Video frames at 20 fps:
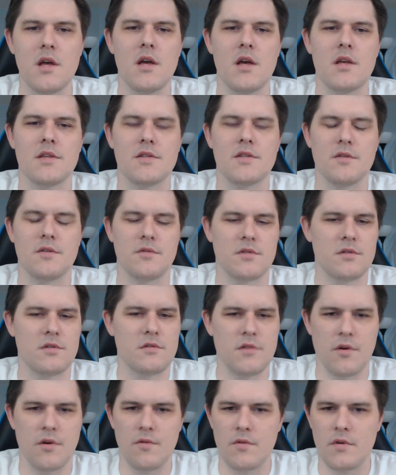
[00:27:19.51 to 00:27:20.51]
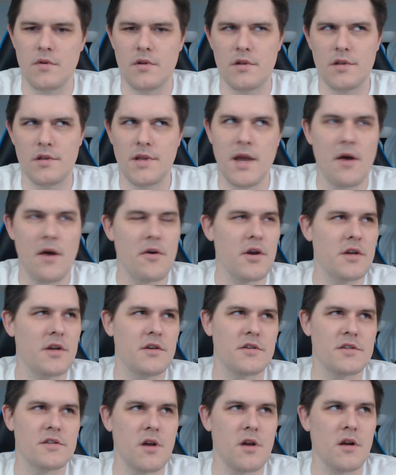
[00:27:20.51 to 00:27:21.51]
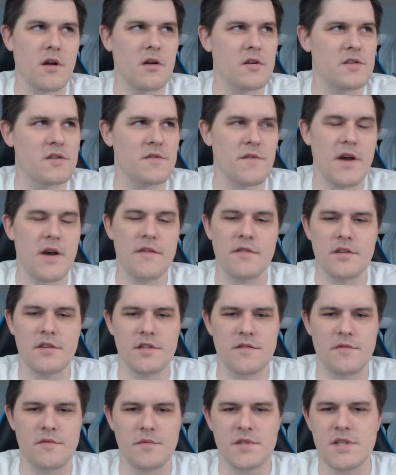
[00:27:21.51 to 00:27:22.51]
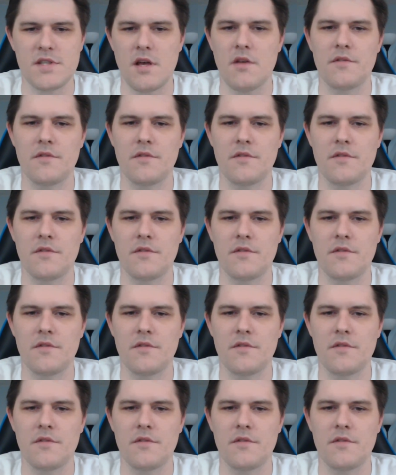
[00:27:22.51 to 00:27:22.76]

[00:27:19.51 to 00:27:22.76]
So don't count on your stalker surviving just from stealth.